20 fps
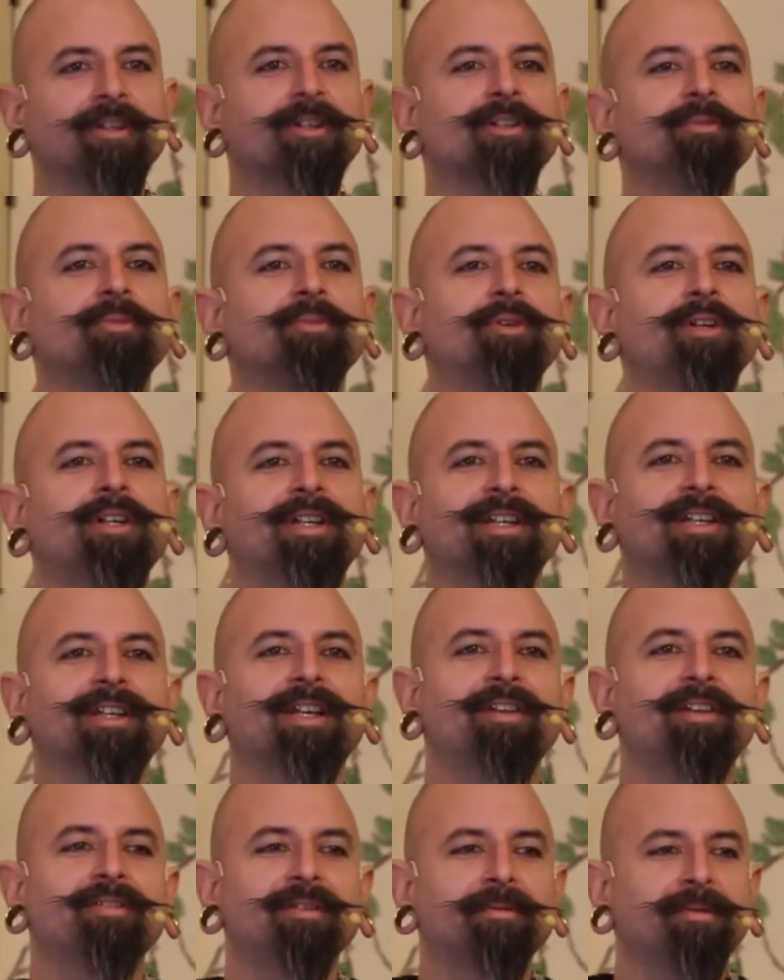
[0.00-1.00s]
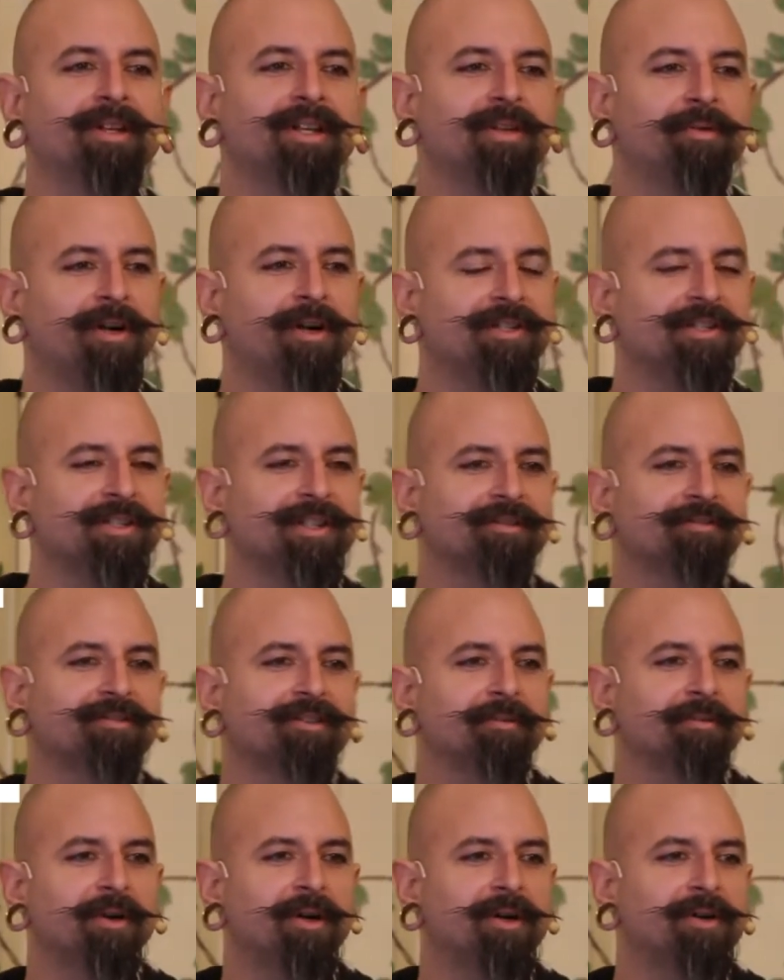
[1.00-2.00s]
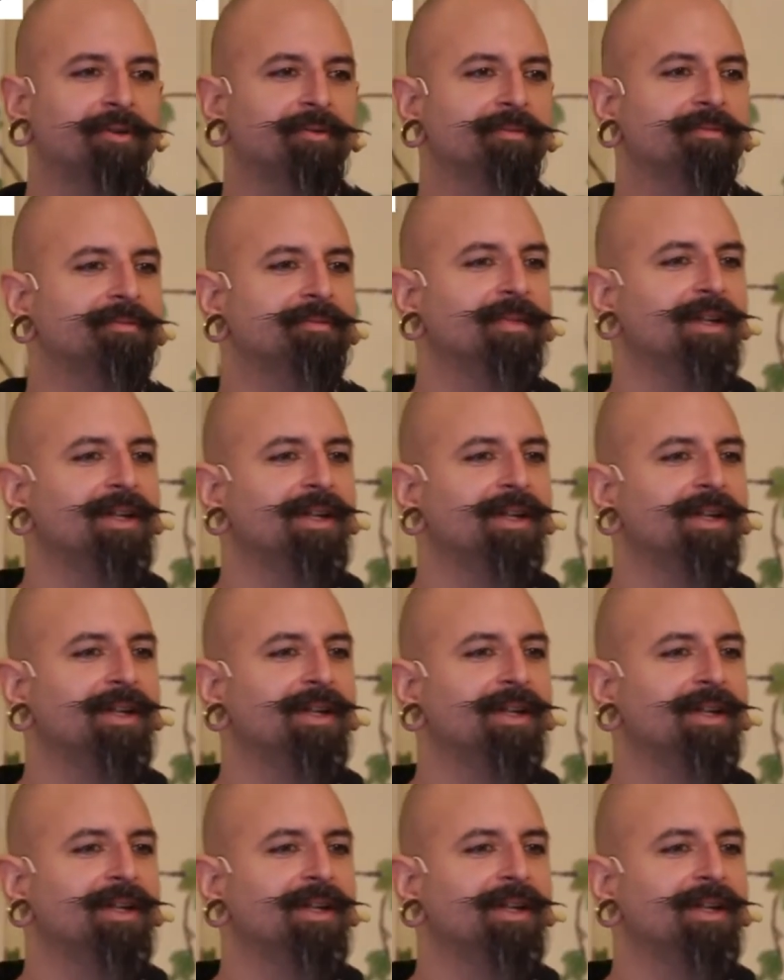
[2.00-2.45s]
Good morning, everybody watching from home.